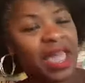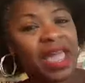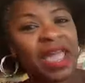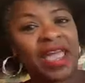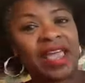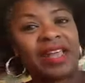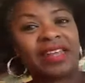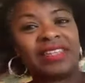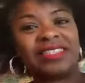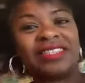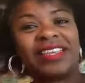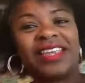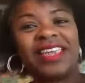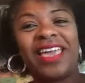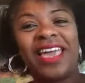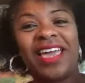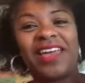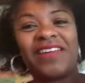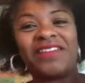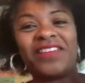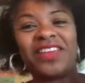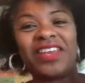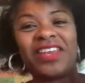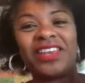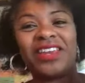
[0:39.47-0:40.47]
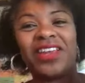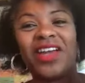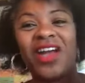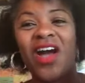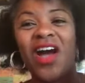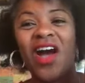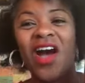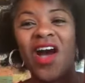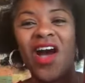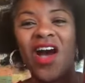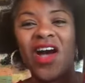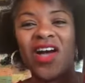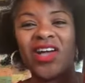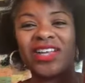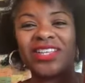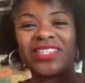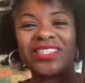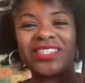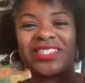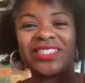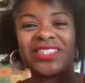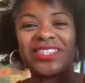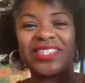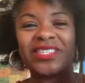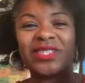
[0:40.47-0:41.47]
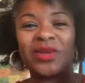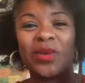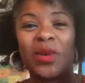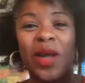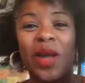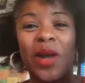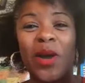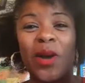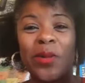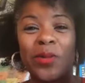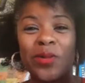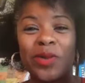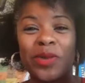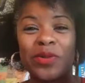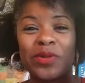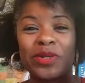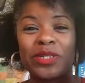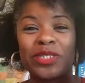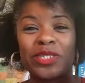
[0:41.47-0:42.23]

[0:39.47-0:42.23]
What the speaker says: and Kevin Hawks, so I hope you